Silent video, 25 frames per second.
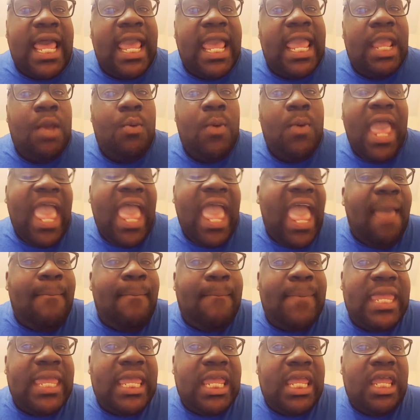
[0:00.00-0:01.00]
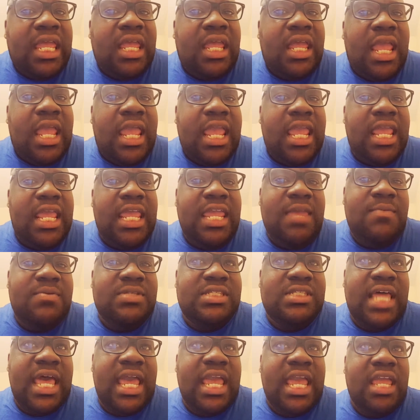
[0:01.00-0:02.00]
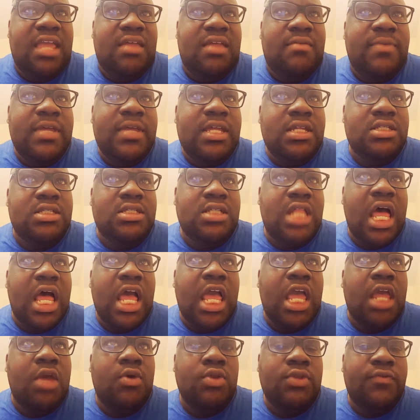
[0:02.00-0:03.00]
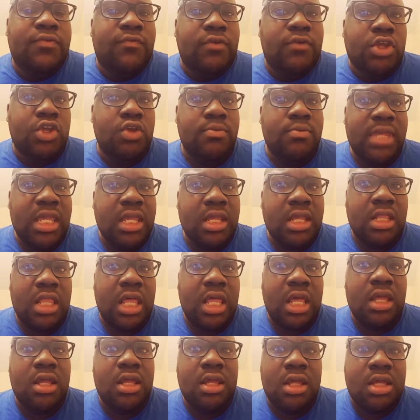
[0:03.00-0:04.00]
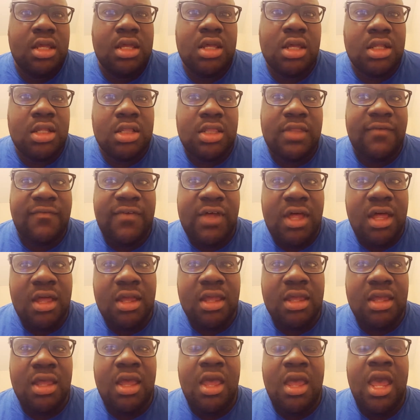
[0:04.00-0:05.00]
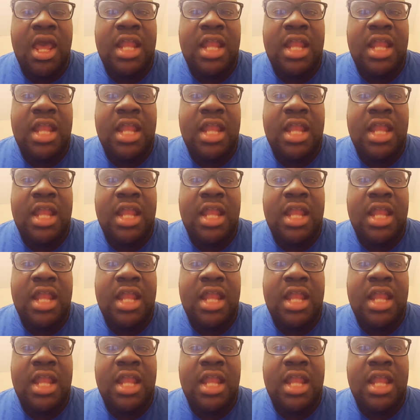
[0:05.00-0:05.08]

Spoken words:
Like, what happened? And he was like, bitch, like, what the fuck you mean? Like, the fuck?